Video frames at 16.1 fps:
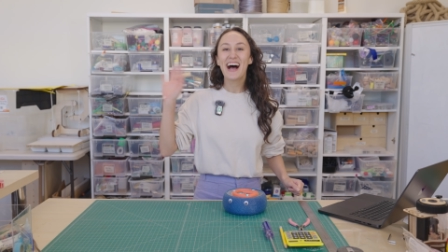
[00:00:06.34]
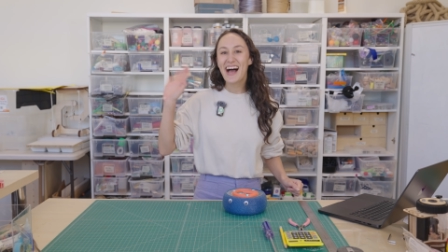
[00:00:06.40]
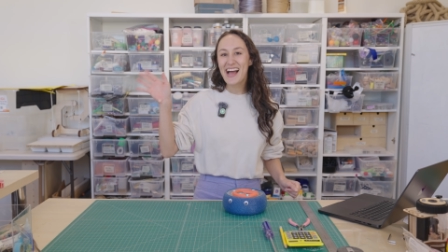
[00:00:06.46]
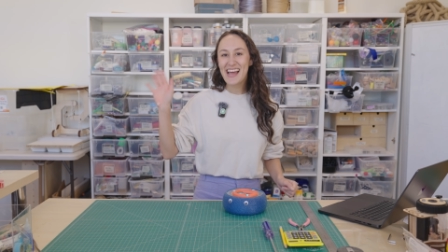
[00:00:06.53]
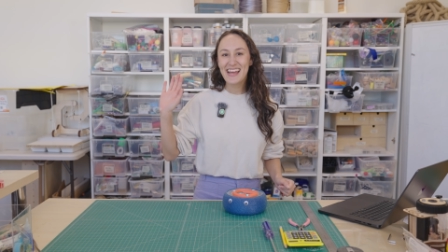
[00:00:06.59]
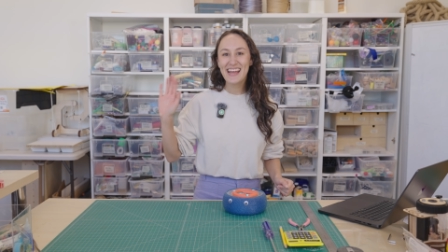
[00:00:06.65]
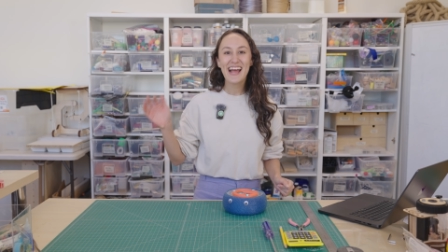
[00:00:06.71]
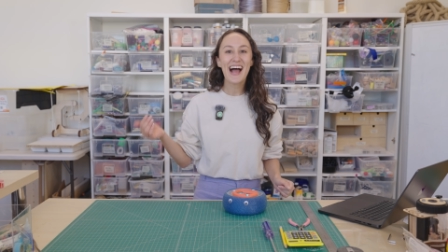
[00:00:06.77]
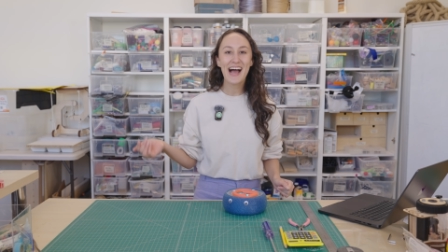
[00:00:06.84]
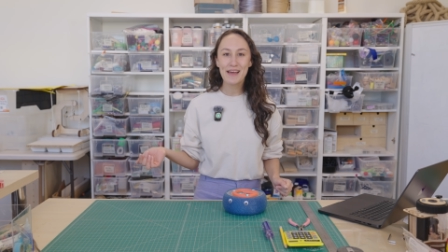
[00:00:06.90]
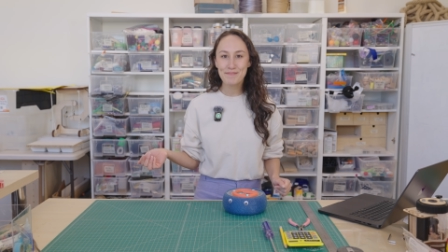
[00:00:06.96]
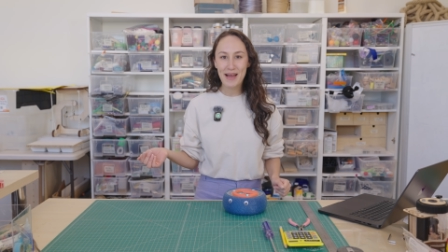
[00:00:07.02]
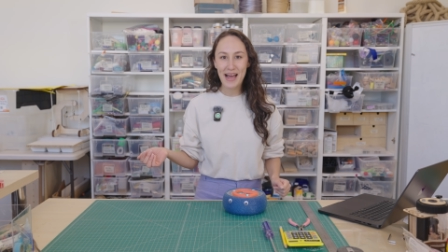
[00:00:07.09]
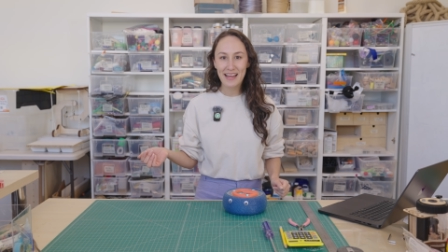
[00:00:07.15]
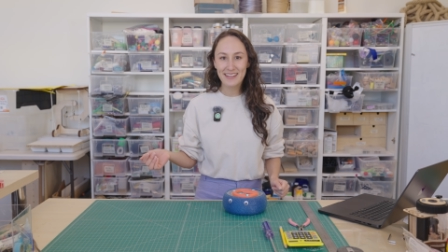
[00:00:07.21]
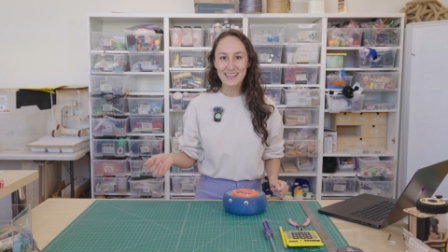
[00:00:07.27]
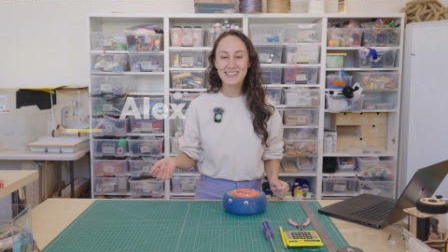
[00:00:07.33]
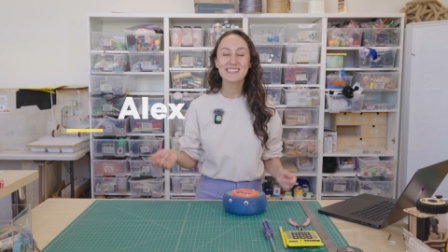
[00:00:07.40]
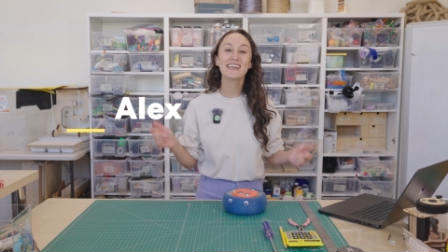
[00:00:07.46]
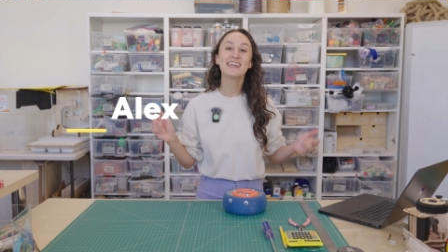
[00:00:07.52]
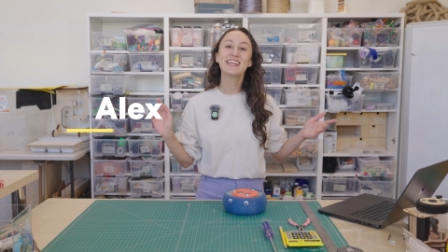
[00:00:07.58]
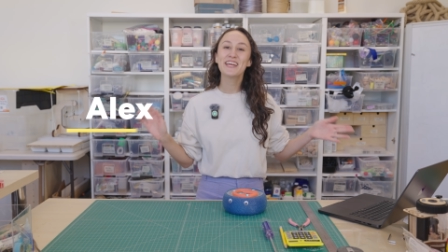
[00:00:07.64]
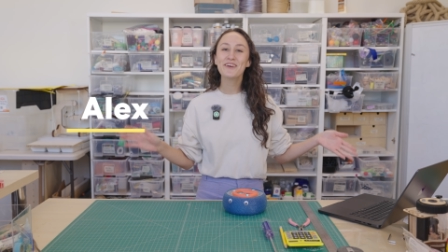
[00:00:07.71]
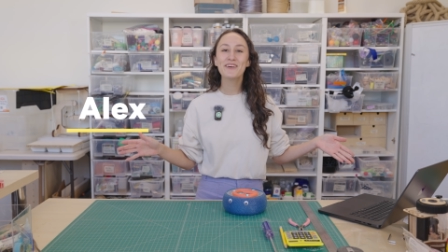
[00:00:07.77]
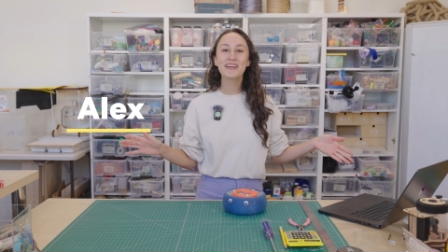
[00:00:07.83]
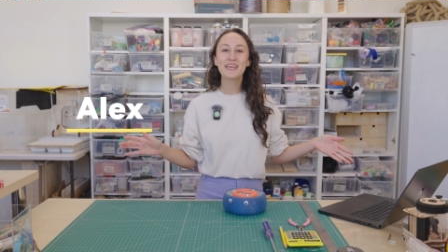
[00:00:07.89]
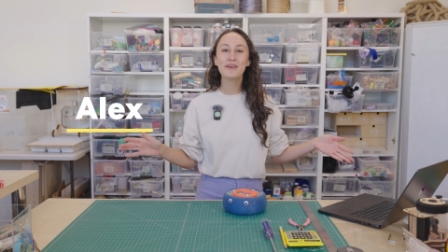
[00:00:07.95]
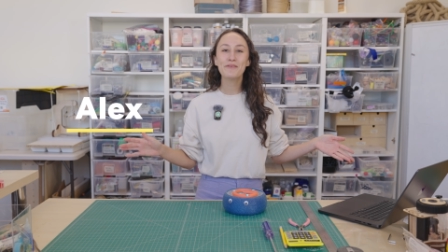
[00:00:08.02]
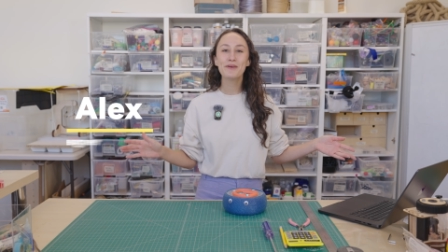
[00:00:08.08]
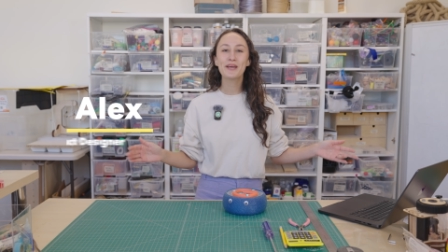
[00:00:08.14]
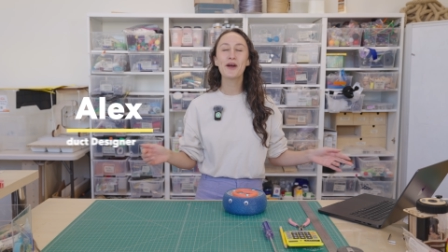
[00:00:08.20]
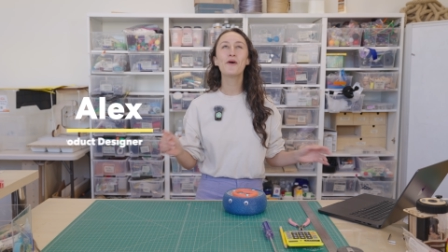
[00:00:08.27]
Hi, I'm Alex, and here at
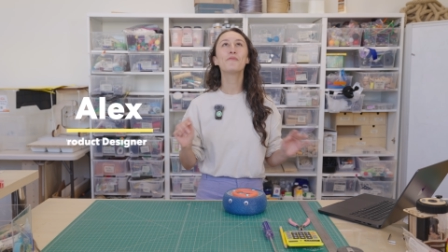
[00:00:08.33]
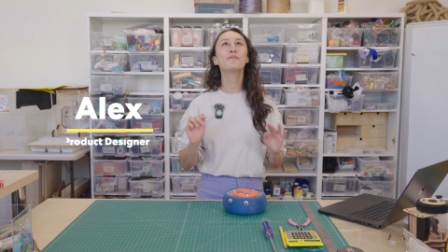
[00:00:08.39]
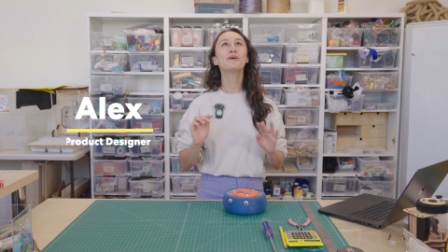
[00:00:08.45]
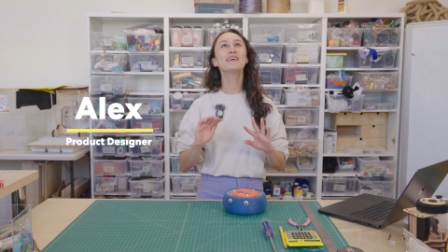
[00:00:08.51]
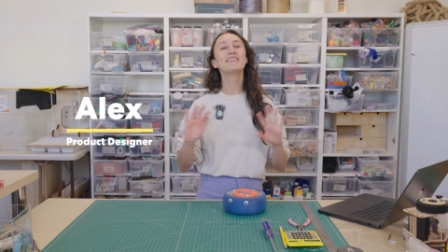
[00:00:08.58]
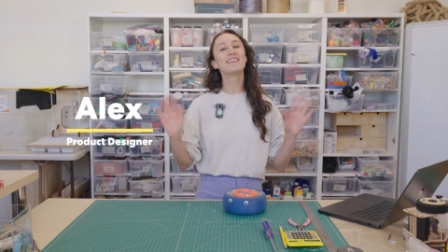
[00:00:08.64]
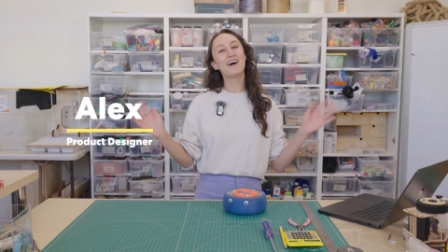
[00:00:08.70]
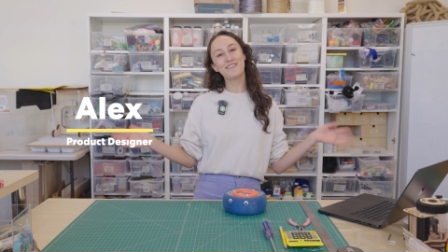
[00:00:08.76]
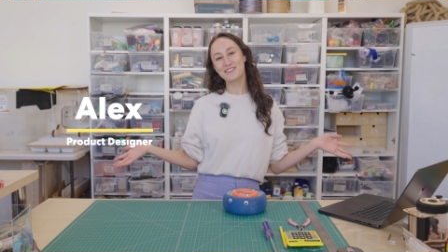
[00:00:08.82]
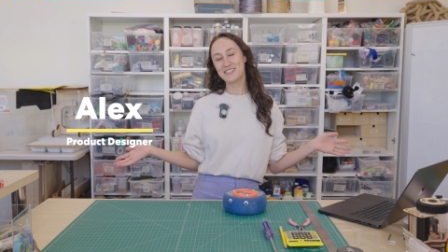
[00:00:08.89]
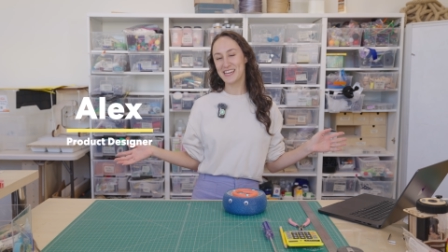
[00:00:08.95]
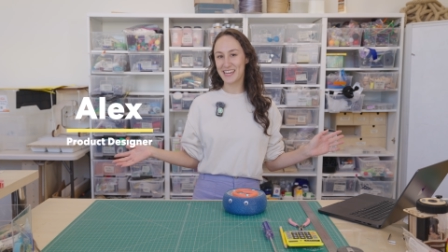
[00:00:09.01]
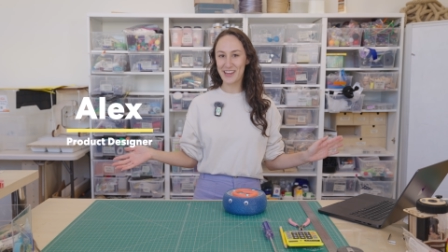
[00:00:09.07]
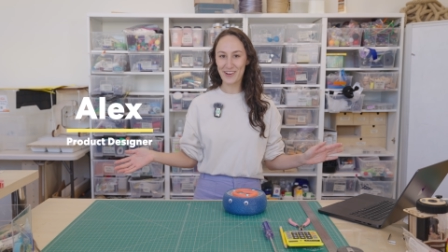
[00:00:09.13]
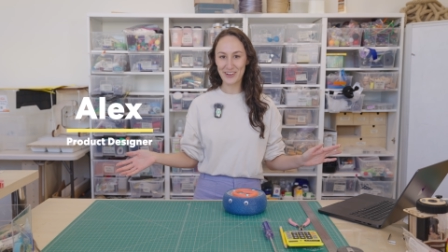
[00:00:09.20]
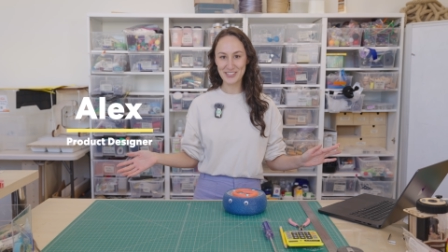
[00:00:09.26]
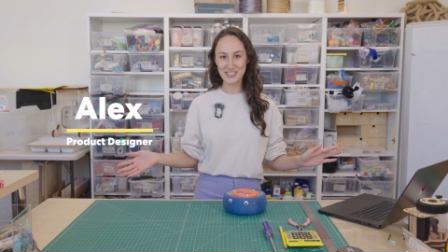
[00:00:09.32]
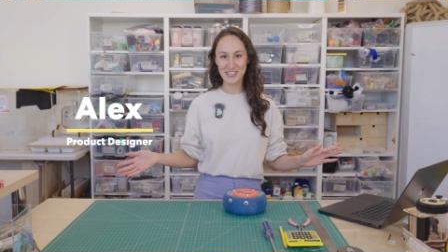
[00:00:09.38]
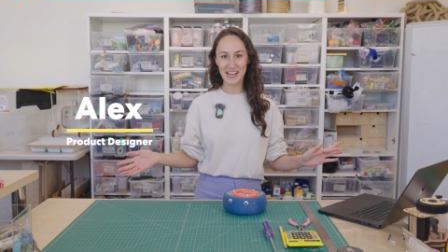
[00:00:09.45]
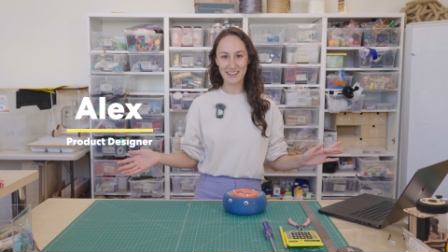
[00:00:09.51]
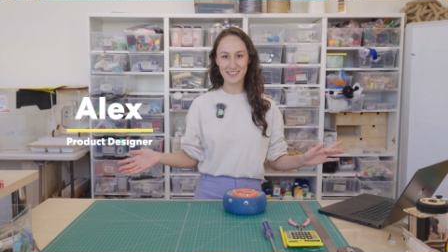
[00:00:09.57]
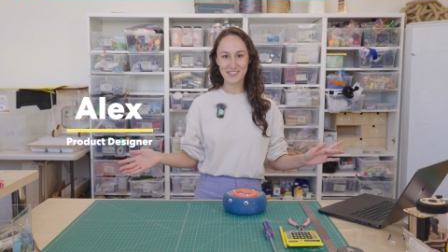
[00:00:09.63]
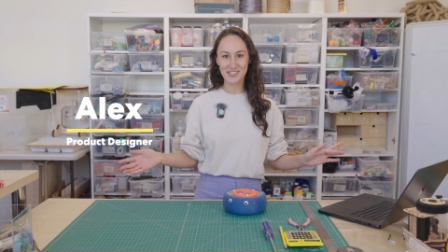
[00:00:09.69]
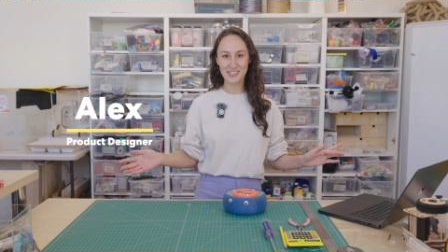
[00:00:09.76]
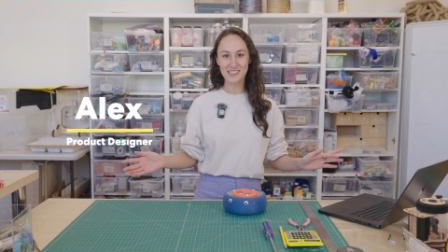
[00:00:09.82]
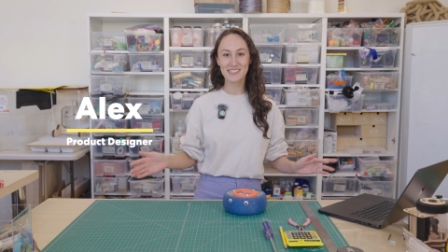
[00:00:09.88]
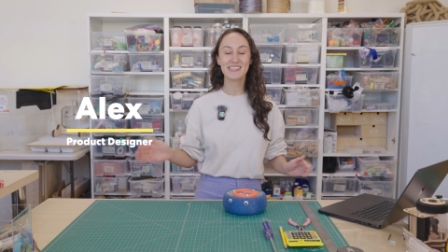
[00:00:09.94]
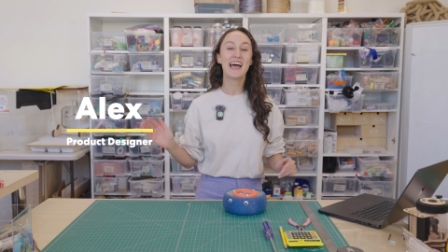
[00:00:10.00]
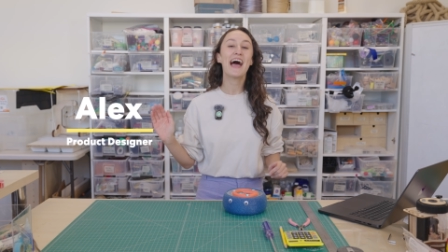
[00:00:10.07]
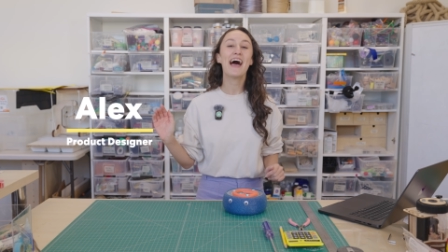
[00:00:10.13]
KiwiCo, we love taking on challenges.